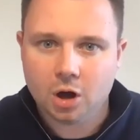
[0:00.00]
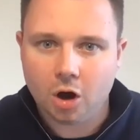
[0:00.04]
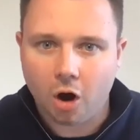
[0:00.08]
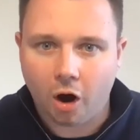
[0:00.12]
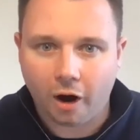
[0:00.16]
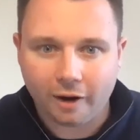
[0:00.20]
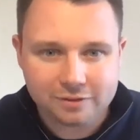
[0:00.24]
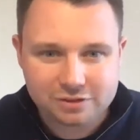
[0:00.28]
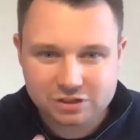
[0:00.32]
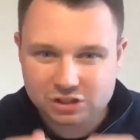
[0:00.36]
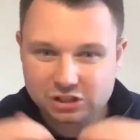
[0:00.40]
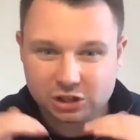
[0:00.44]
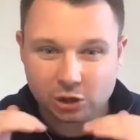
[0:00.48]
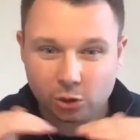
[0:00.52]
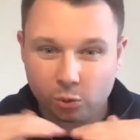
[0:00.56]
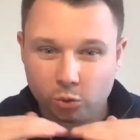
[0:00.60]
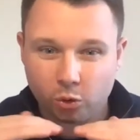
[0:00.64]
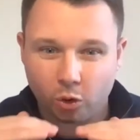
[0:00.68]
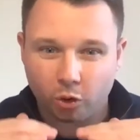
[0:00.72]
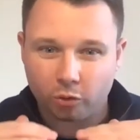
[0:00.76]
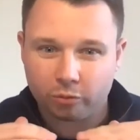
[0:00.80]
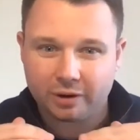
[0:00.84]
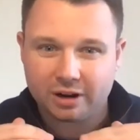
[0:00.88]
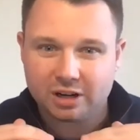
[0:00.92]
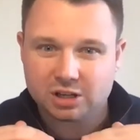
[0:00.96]
I've still
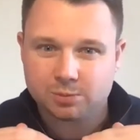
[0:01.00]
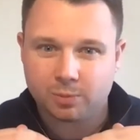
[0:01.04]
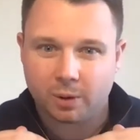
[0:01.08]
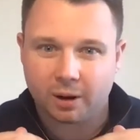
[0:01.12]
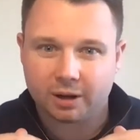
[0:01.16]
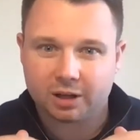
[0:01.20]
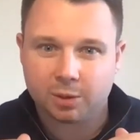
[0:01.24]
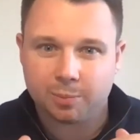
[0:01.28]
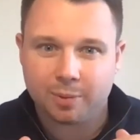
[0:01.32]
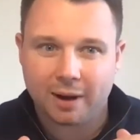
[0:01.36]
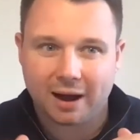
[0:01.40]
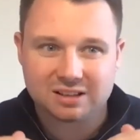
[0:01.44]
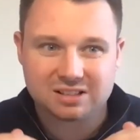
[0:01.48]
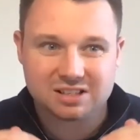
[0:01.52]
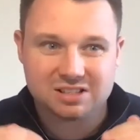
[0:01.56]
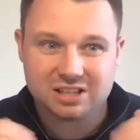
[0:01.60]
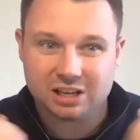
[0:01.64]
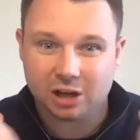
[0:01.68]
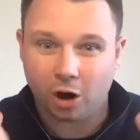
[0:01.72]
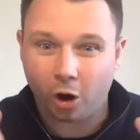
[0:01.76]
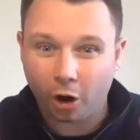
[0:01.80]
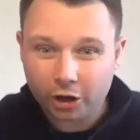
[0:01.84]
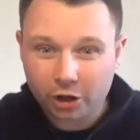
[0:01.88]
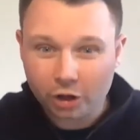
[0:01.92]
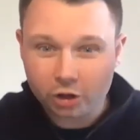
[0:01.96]
not reached my capacity.
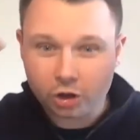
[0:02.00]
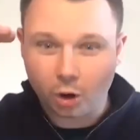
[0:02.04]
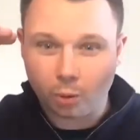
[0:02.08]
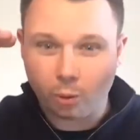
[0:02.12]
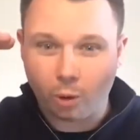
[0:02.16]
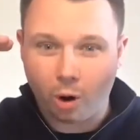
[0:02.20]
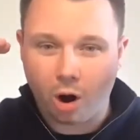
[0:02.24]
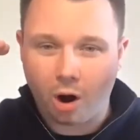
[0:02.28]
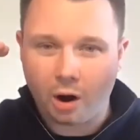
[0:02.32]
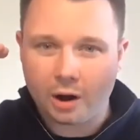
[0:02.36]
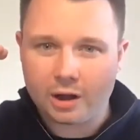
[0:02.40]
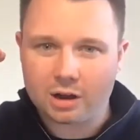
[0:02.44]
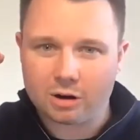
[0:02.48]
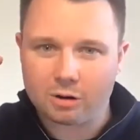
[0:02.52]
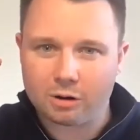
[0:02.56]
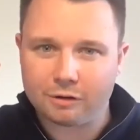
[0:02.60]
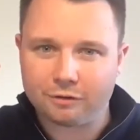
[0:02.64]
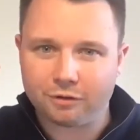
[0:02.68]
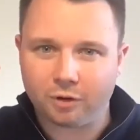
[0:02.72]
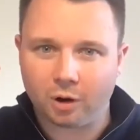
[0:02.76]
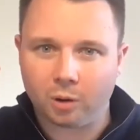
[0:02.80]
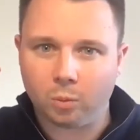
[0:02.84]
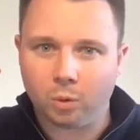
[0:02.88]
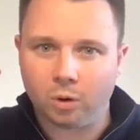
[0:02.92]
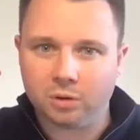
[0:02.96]
I could go higher if
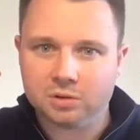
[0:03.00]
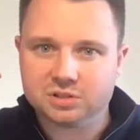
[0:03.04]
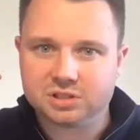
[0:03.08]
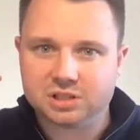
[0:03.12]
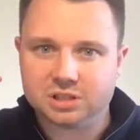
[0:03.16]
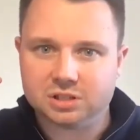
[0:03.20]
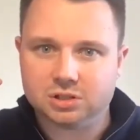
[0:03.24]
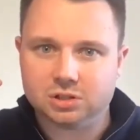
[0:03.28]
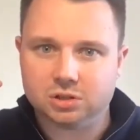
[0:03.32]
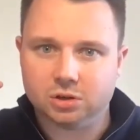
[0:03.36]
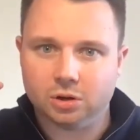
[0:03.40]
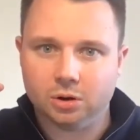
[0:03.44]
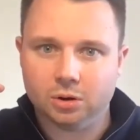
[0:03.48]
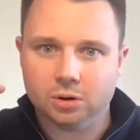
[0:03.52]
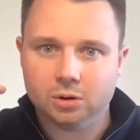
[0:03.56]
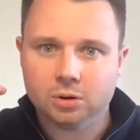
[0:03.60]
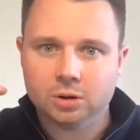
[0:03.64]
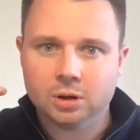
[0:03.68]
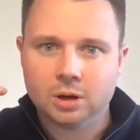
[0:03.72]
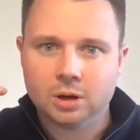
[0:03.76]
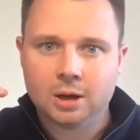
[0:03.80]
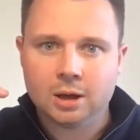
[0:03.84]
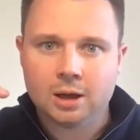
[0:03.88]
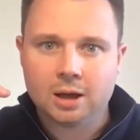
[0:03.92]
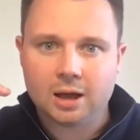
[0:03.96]
I wanted to,
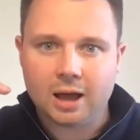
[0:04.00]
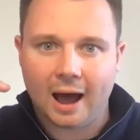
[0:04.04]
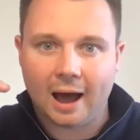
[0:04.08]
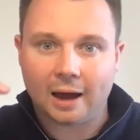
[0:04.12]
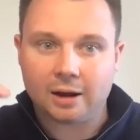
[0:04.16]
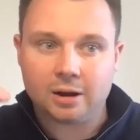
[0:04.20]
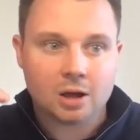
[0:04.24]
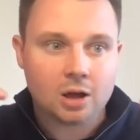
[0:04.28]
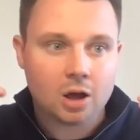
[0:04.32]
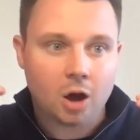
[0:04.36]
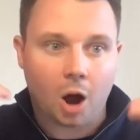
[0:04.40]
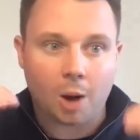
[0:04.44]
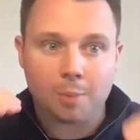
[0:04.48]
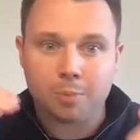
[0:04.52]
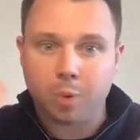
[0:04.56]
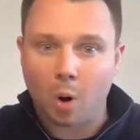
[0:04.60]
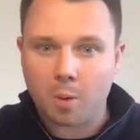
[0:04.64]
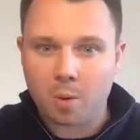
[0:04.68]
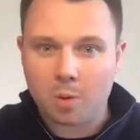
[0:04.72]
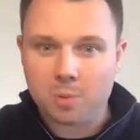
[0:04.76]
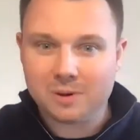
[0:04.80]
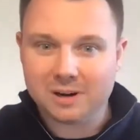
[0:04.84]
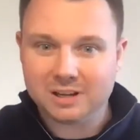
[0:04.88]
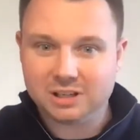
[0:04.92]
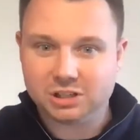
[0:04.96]
and I
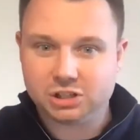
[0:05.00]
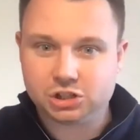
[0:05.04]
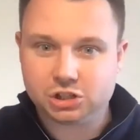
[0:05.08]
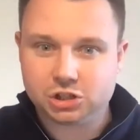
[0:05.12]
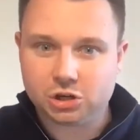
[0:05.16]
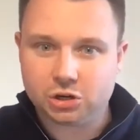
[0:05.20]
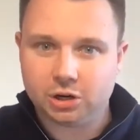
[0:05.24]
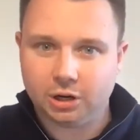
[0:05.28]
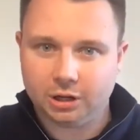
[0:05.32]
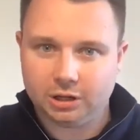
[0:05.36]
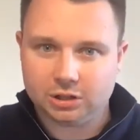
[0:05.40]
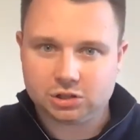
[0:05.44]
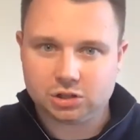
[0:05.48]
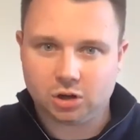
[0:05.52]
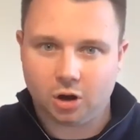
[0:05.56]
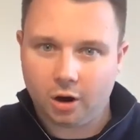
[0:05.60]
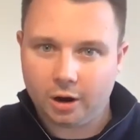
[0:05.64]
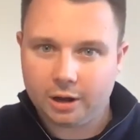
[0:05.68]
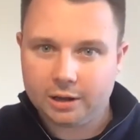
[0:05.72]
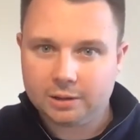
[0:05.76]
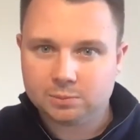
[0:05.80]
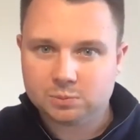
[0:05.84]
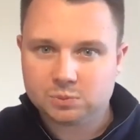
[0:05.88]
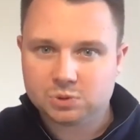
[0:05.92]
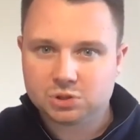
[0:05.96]
probably should at
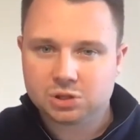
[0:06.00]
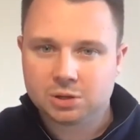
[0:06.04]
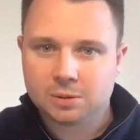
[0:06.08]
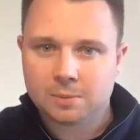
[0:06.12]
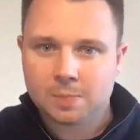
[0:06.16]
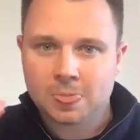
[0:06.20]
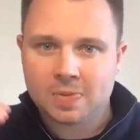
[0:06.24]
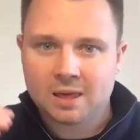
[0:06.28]
times.